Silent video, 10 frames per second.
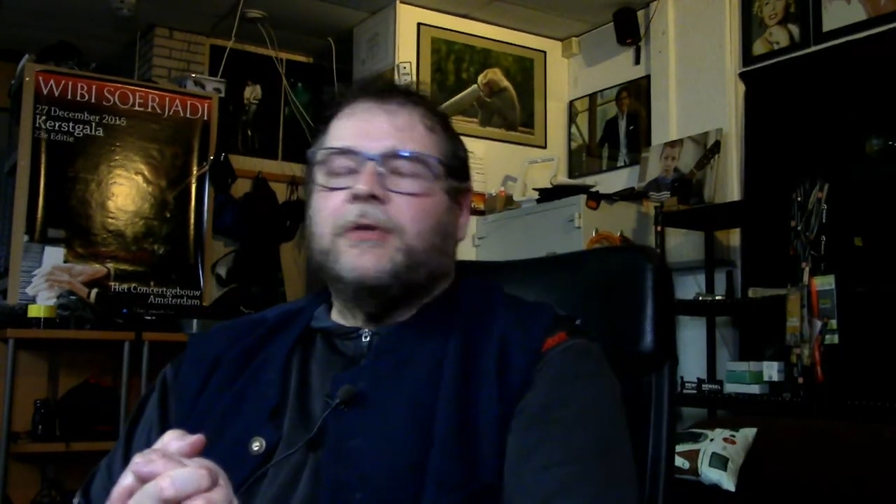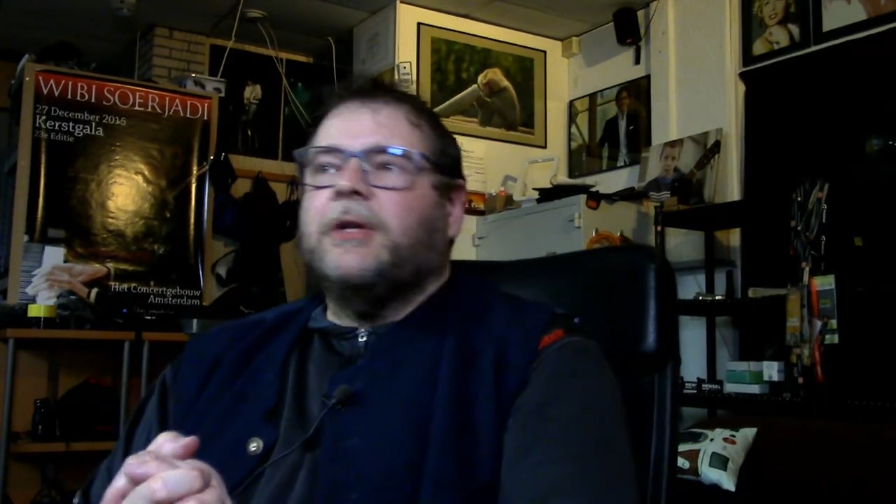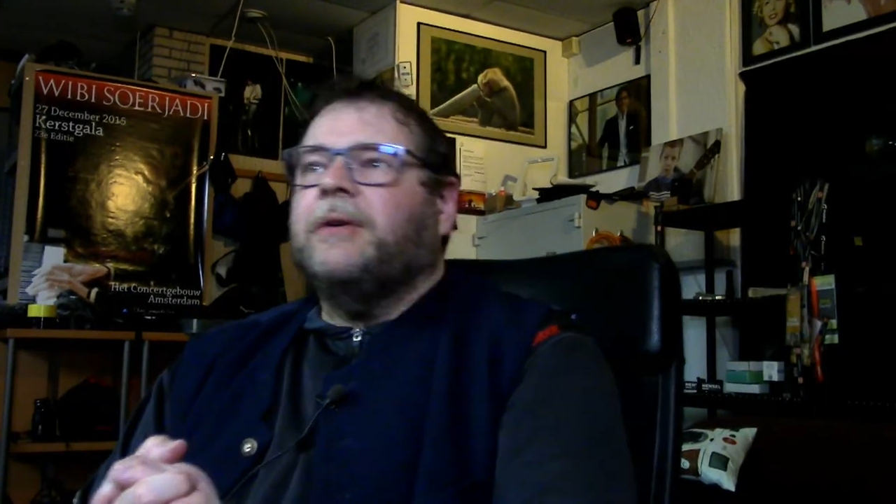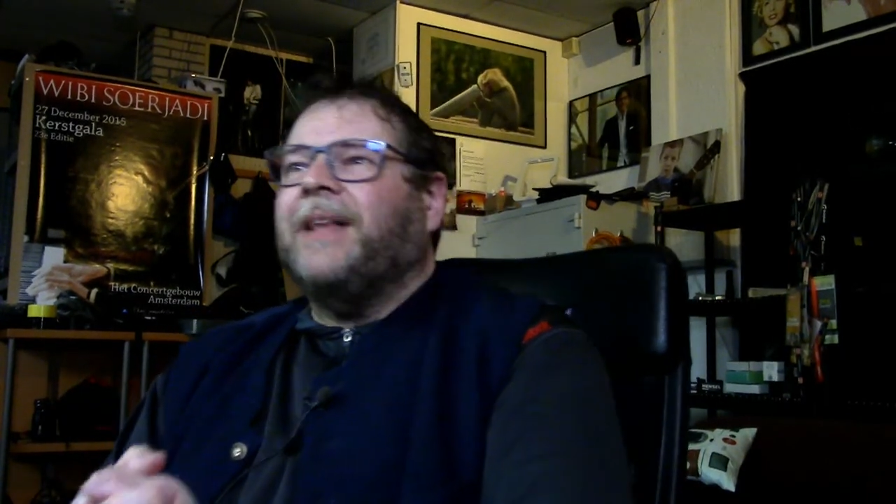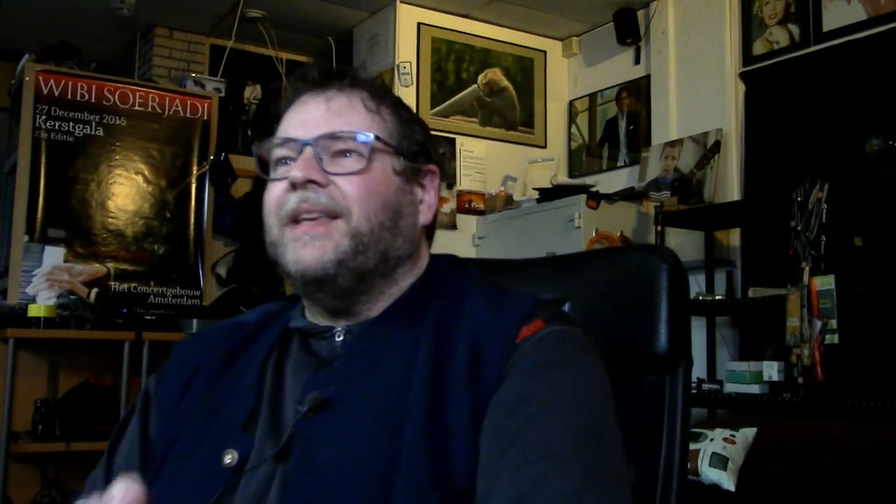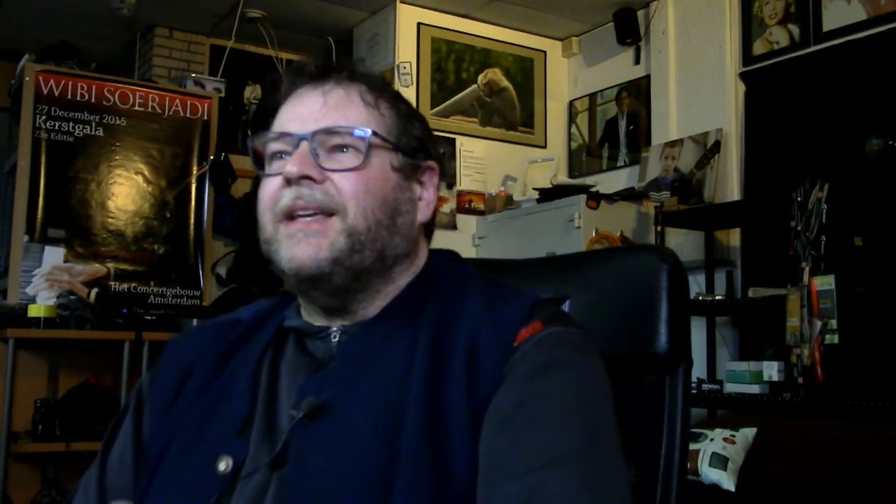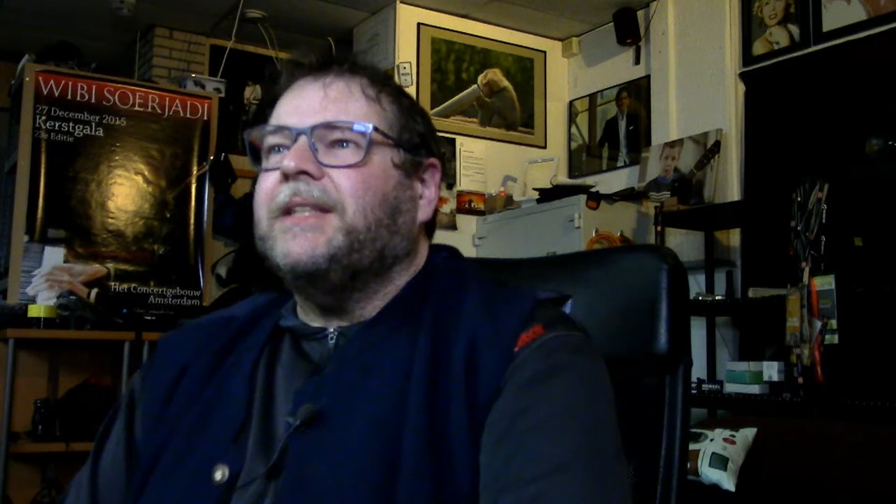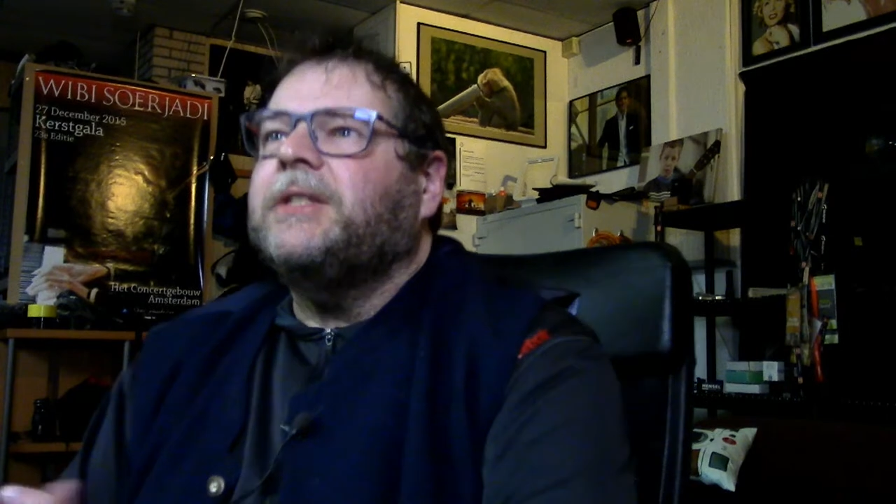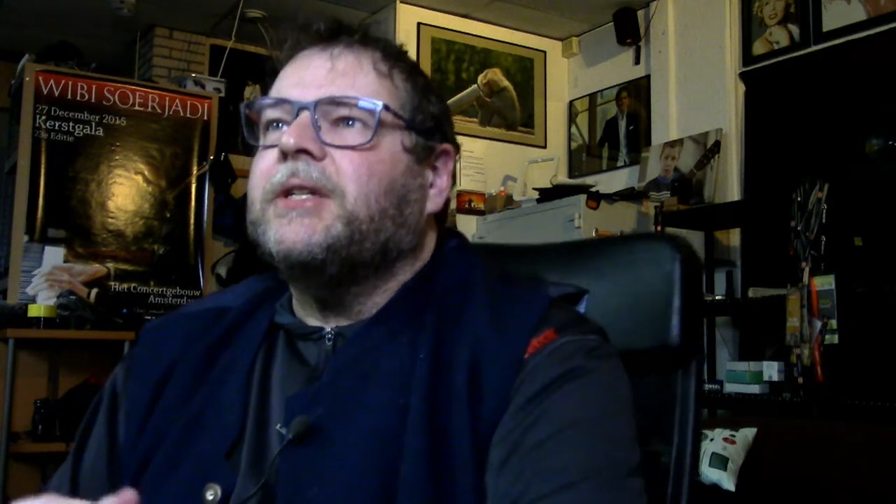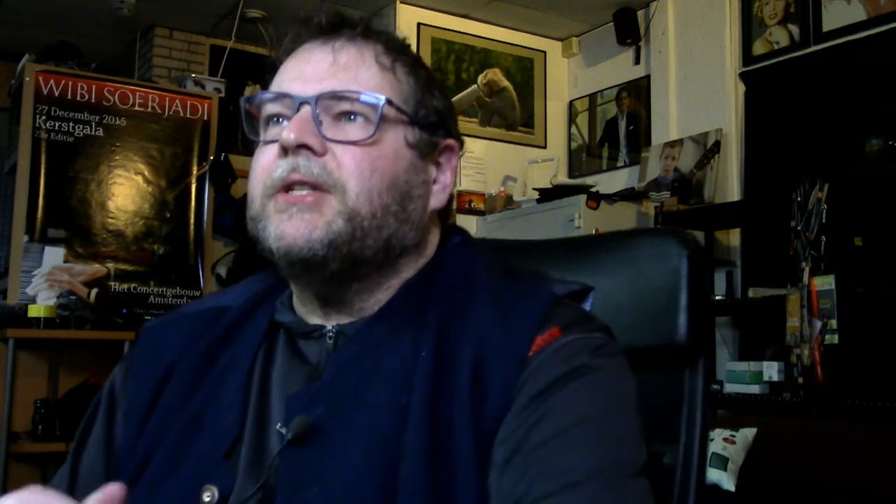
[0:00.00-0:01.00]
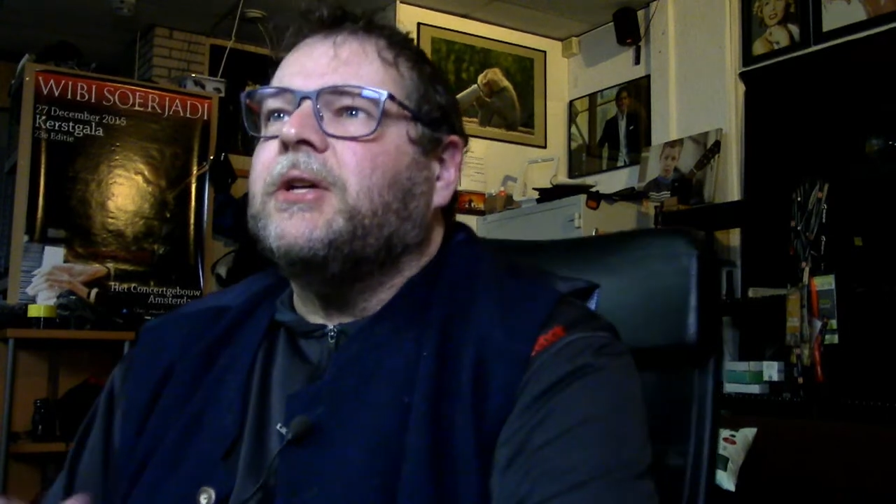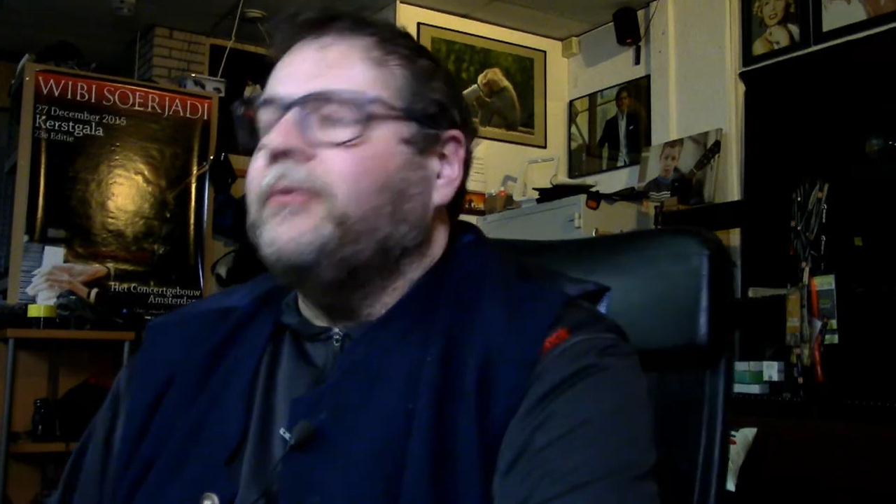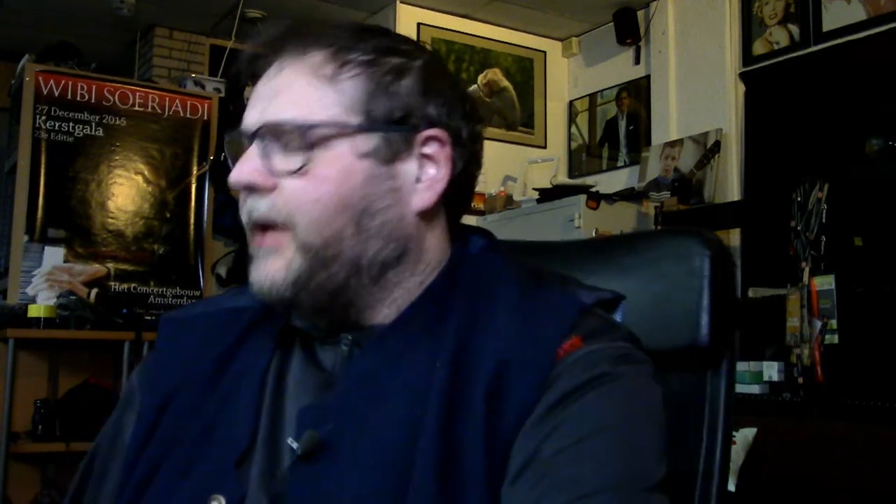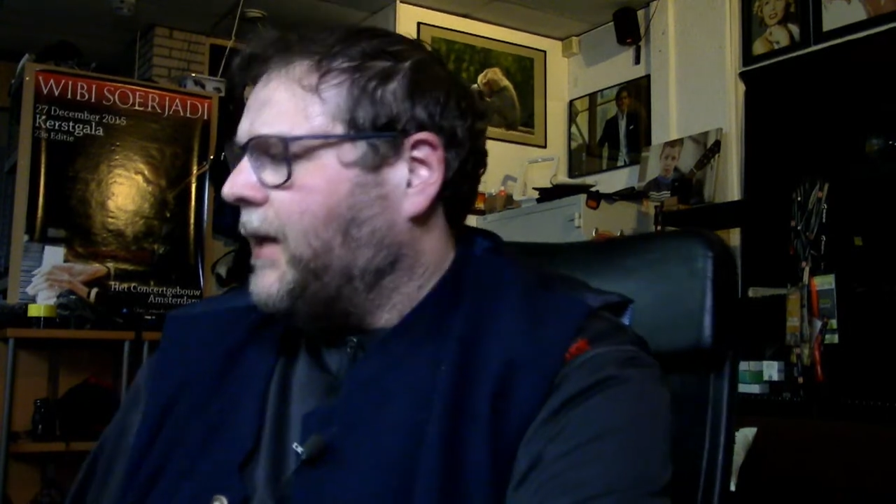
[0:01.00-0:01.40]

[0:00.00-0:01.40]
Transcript: so I think it's just over